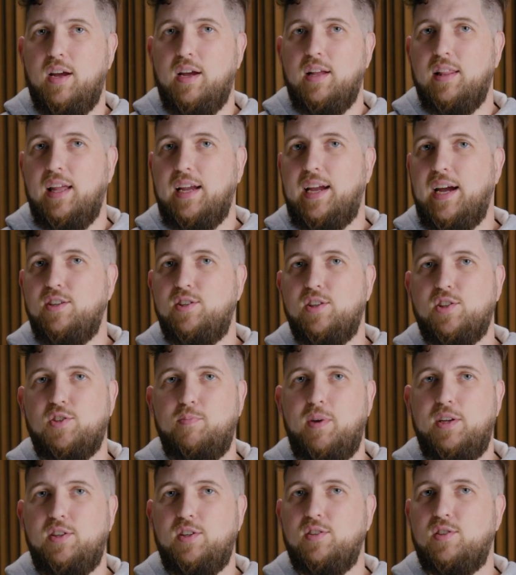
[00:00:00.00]
Like I just
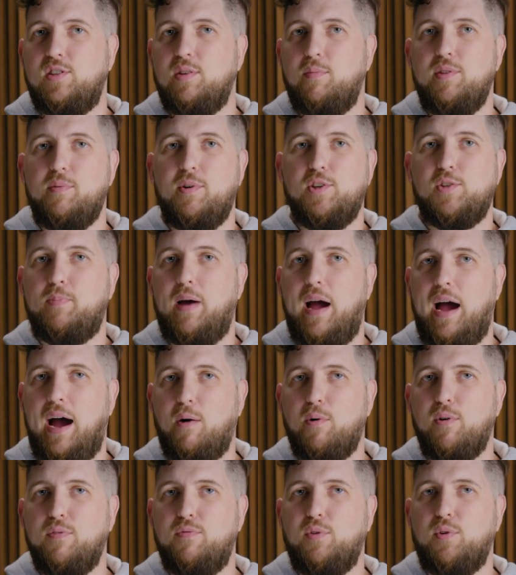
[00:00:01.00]
mentioned, some of the most
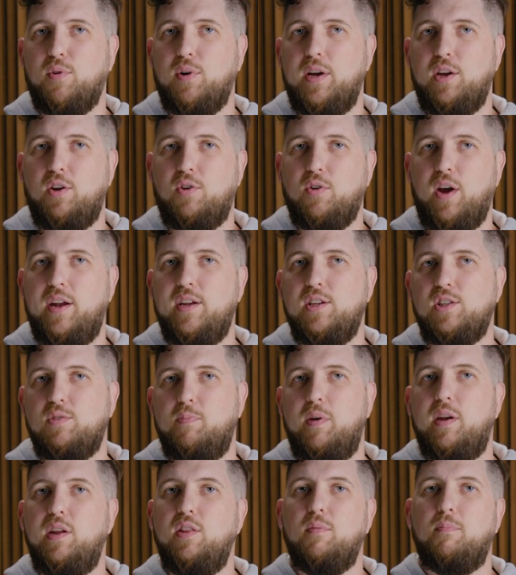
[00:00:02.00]
powerful and greatest
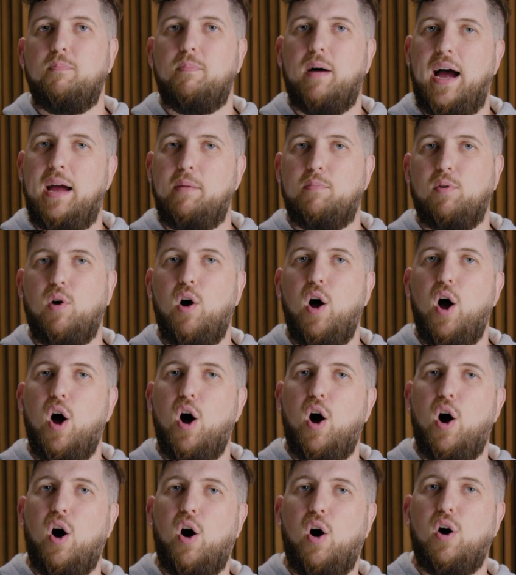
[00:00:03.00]
men in the Bible
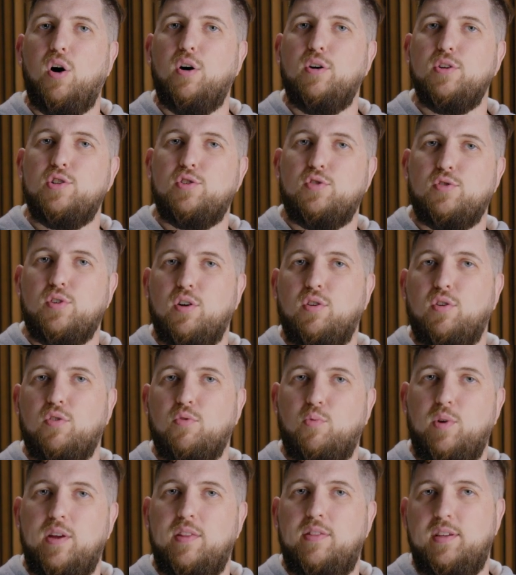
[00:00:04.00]
all struggled
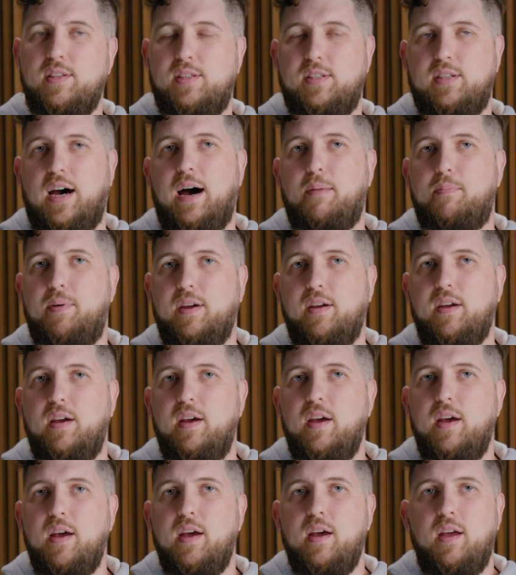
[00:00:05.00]
with this topic.
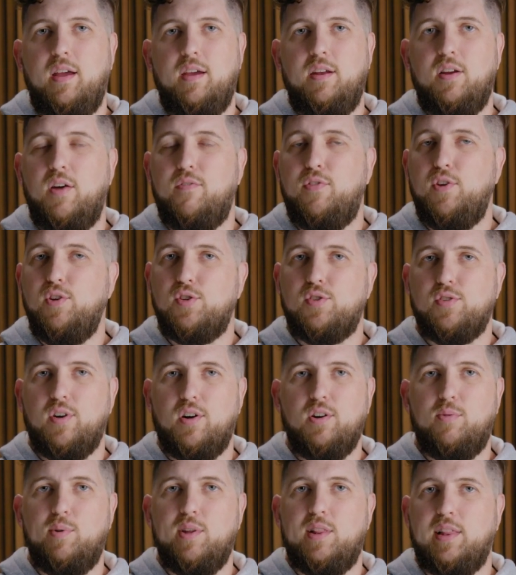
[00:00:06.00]
You know, if you
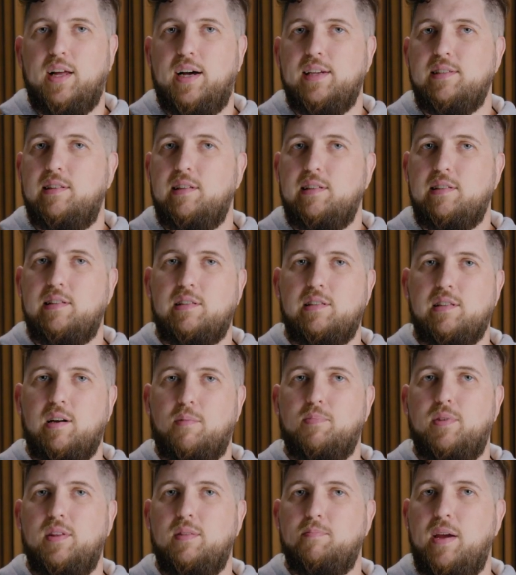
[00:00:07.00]
struggle with lust and this is
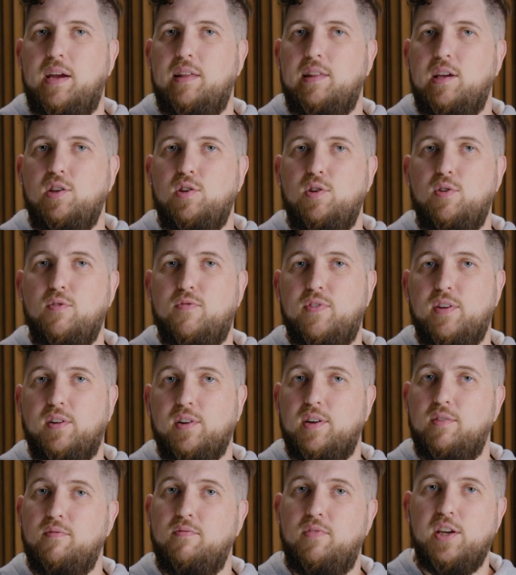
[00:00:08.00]
something, man, that you felt
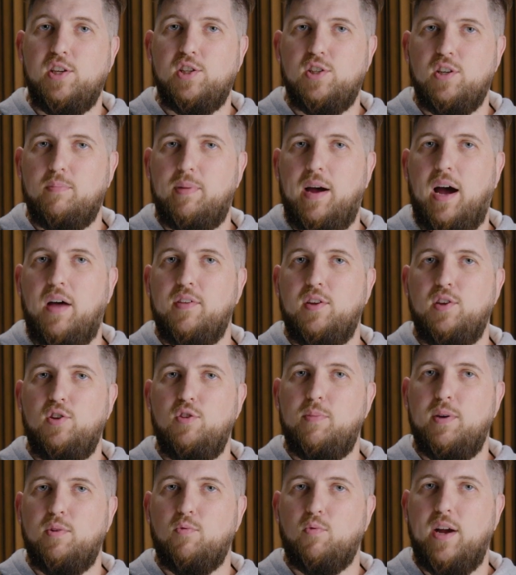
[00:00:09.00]
conviction about and that
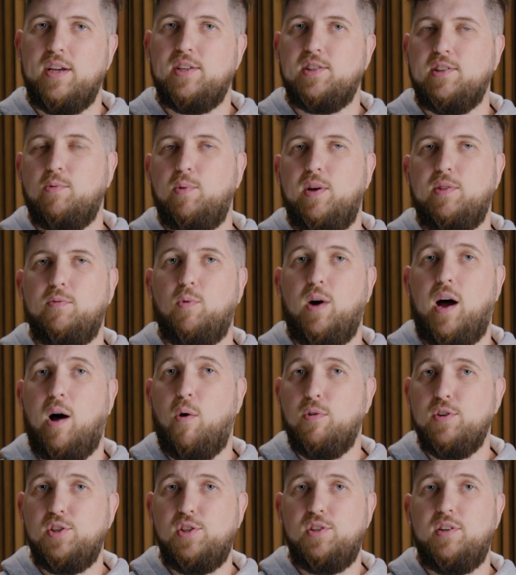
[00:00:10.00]
you've been wrestling with, I
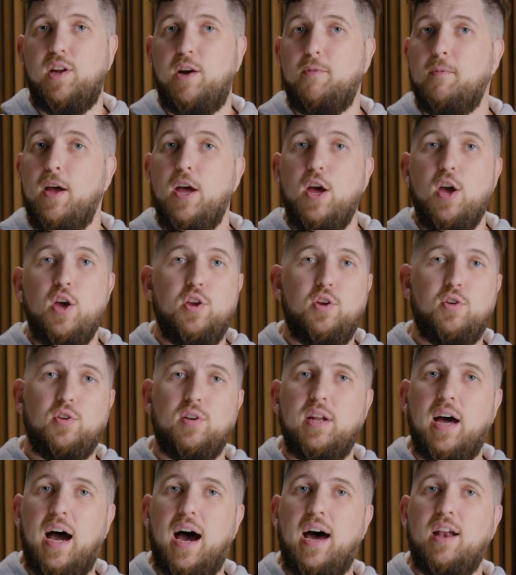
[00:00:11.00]
want you to know you're
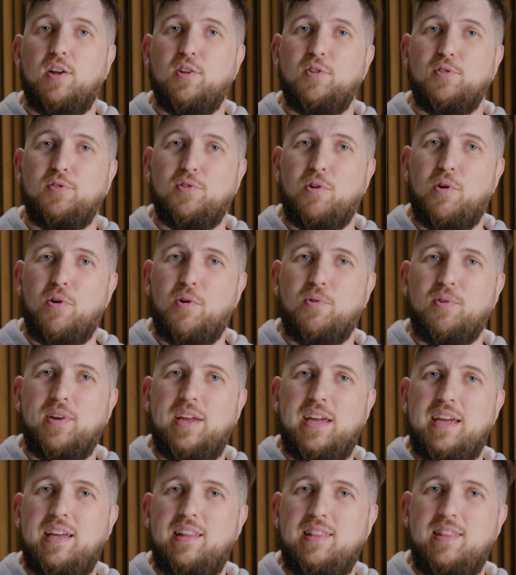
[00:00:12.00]
not alone
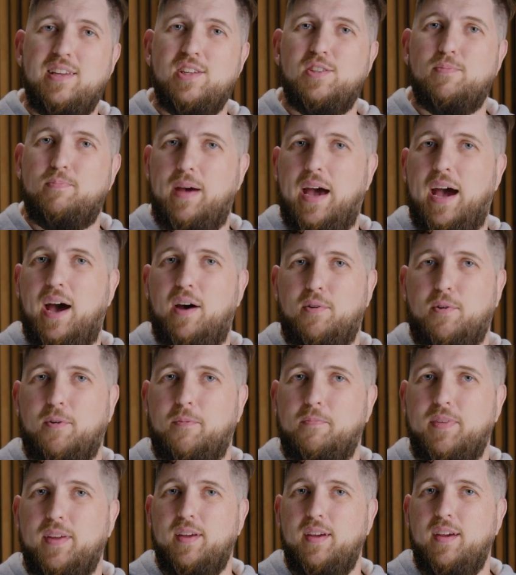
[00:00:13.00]
in this battle.
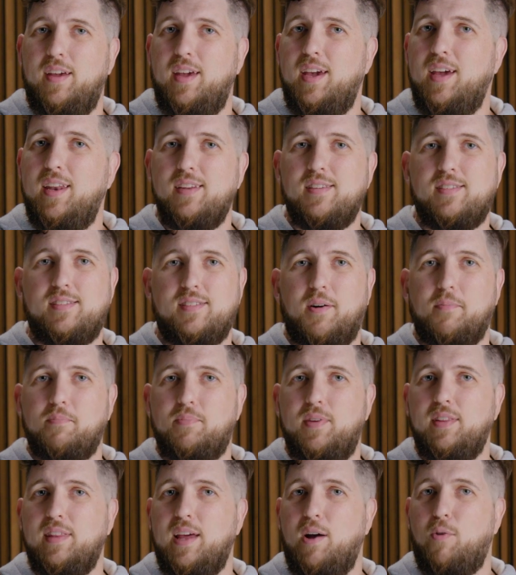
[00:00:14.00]
It is
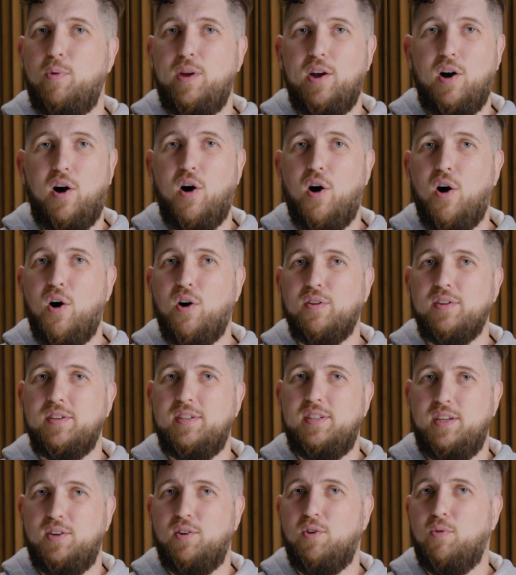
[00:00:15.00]
something that we all
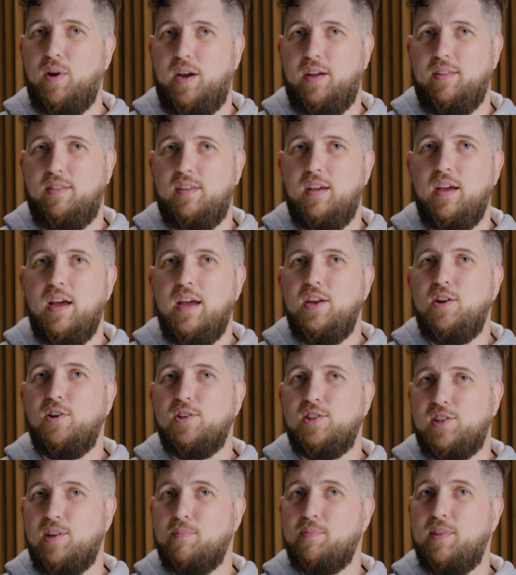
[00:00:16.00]
deal with. You know, it's
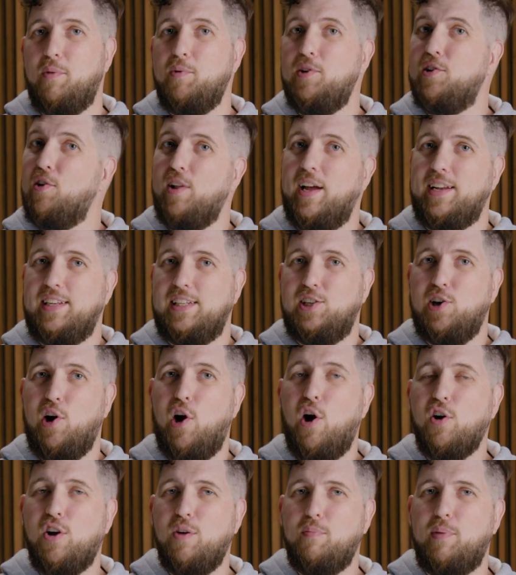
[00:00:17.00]
something that we don't like to
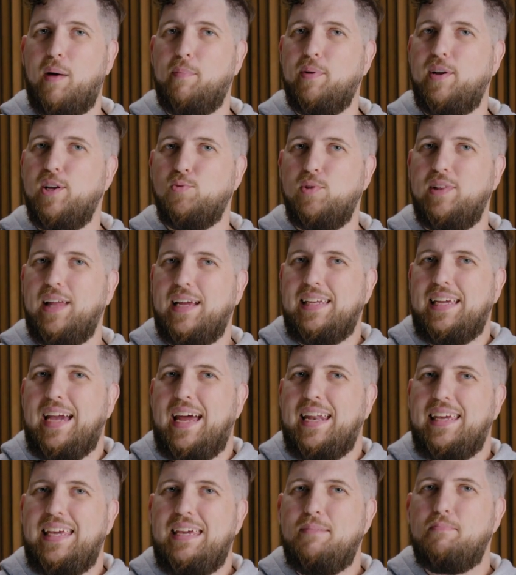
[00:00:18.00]
talk about because we like to kind
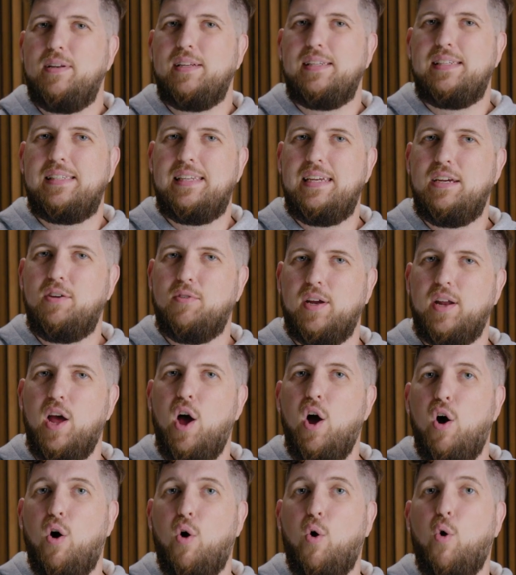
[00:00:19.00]
of keep it a secret,
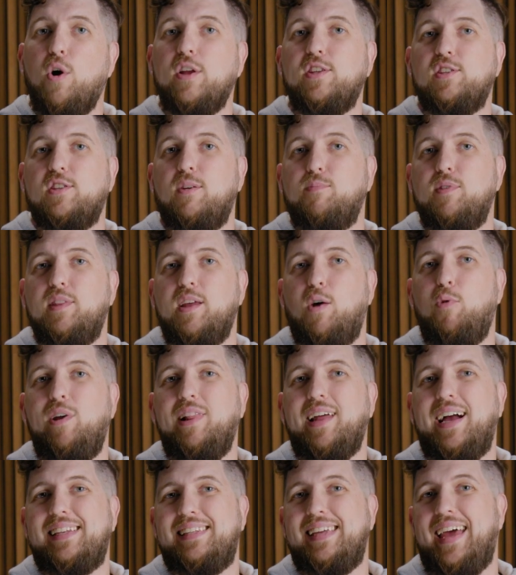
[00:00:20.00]
or it's something that we
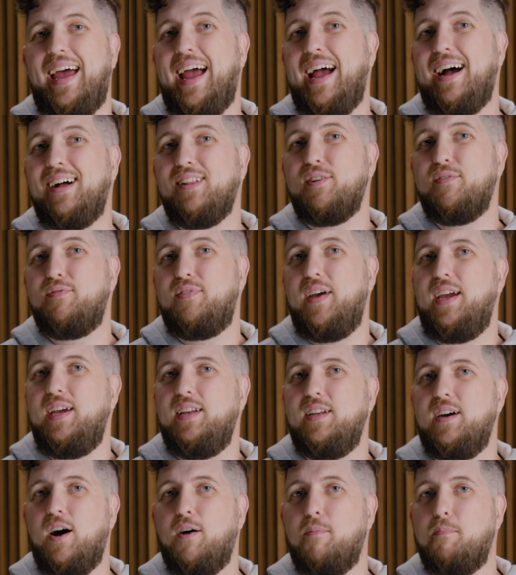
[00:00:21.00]
like to
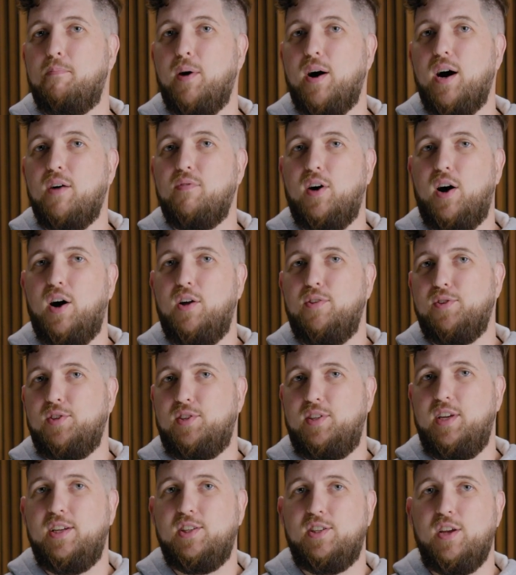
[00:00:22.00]
elevate above other
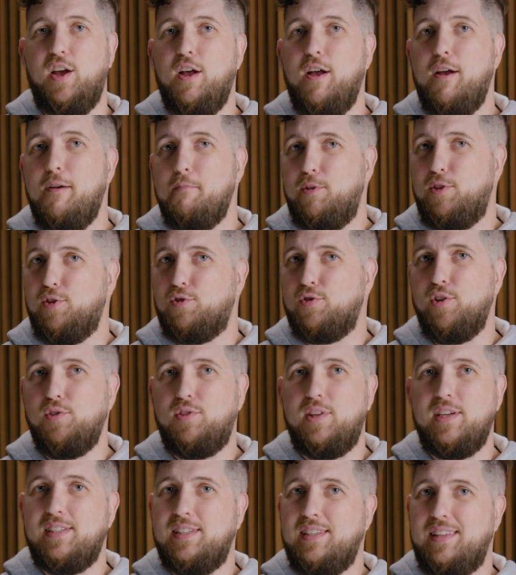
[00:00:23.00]
sins. But the
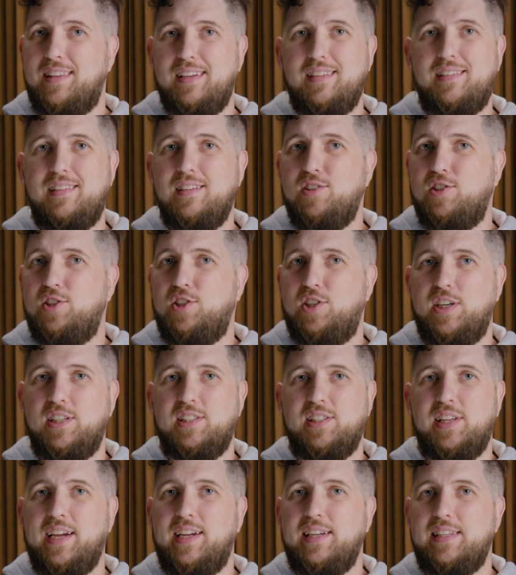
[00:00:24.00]
truth is, this is just
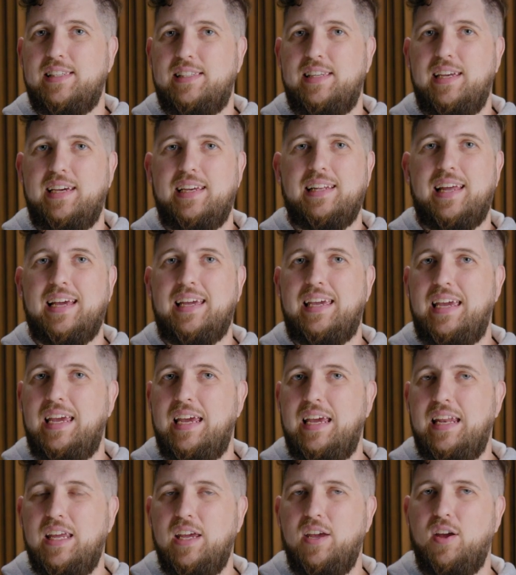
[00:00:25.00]
like a sin like
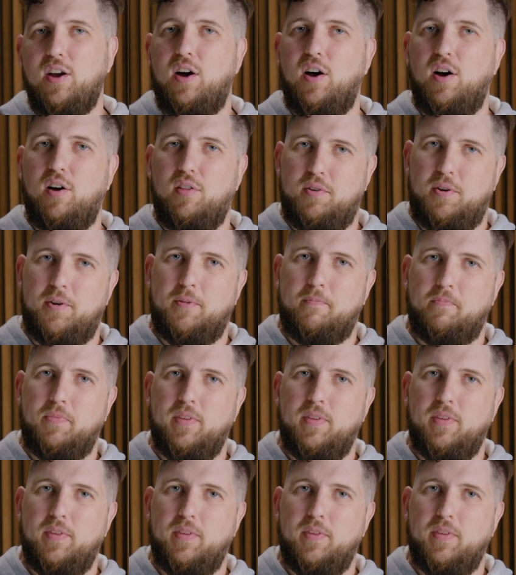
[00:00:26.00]
any other.